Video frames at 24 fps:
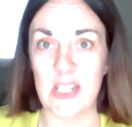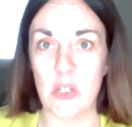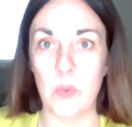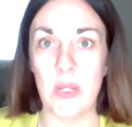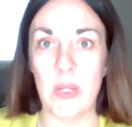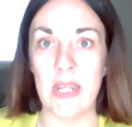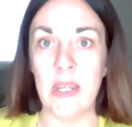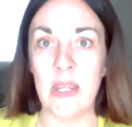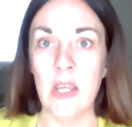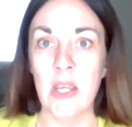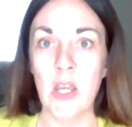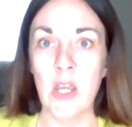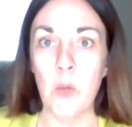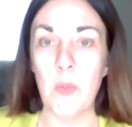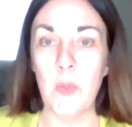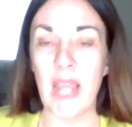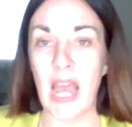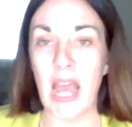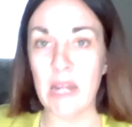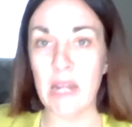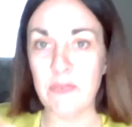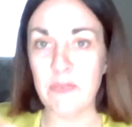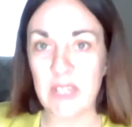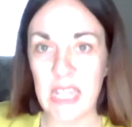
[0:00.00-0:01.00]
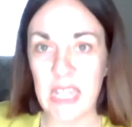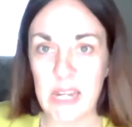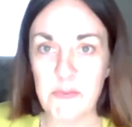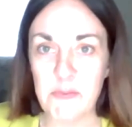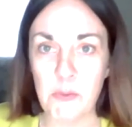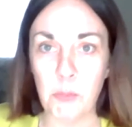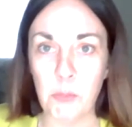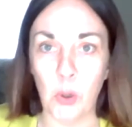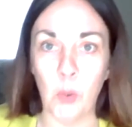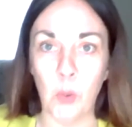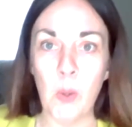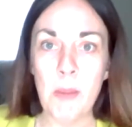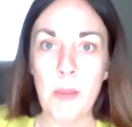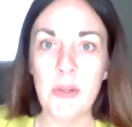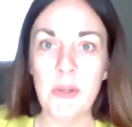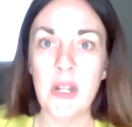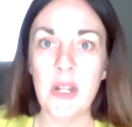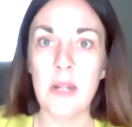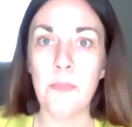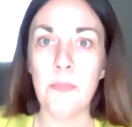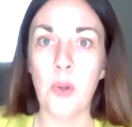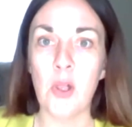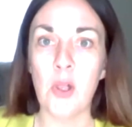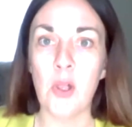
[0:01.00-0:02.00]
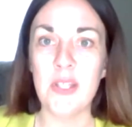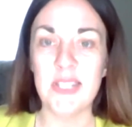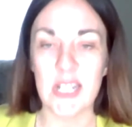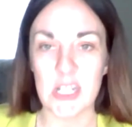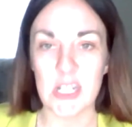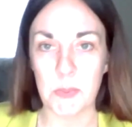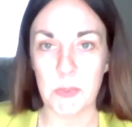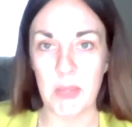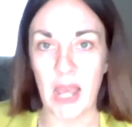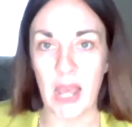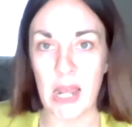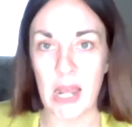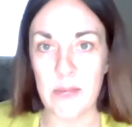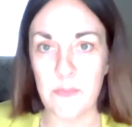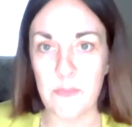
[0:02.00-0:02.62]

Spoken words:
So we advocate for more women in politics, we